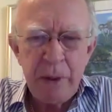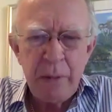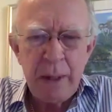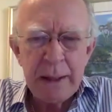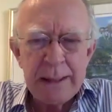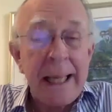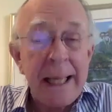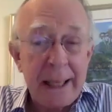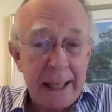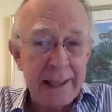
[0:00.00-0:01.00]
who are
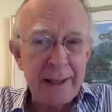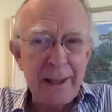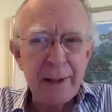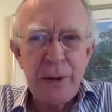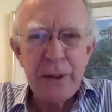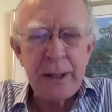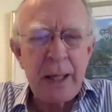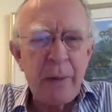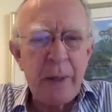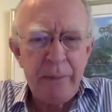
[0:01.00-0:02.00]
dedicated, I'll use
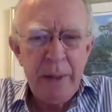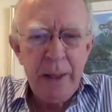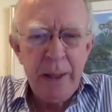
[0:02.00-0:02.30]
that one,